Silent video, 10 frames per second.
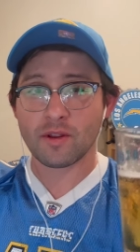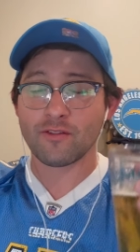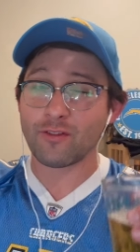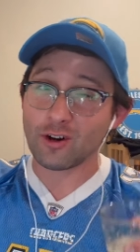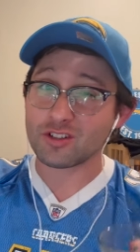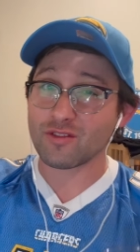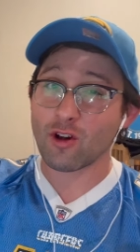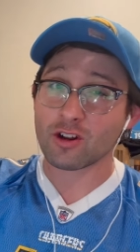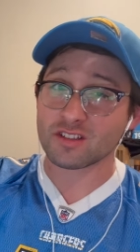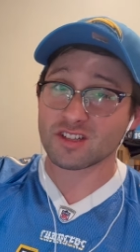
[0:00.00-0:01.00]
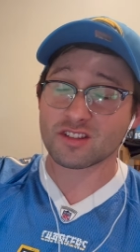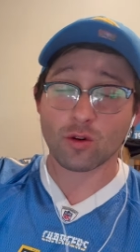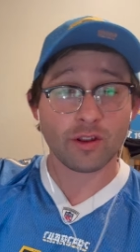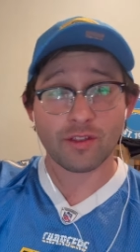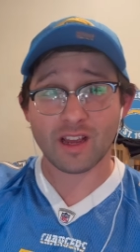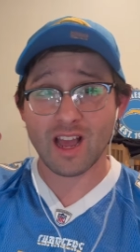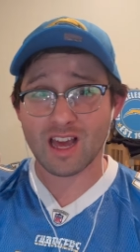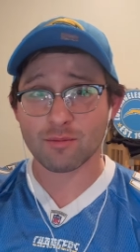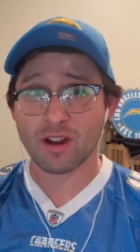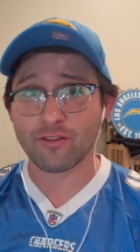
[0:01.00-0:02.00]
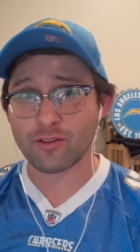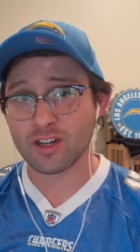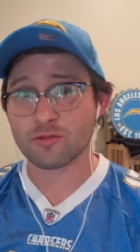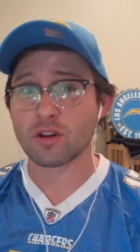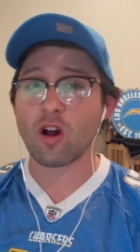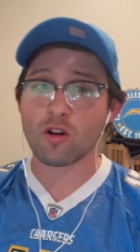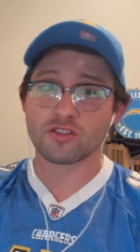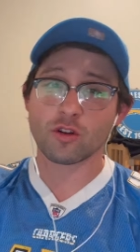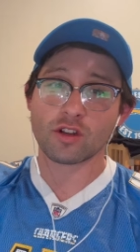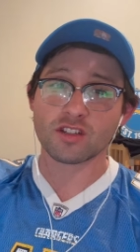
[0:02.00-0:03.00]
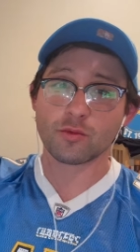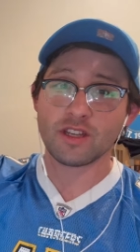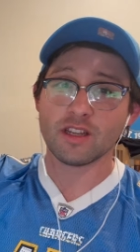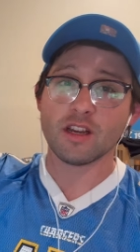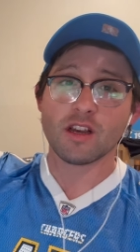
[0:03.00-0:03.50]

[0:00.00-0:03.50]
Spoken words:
First of all, because it's the only thing I had in my fridge, but also because we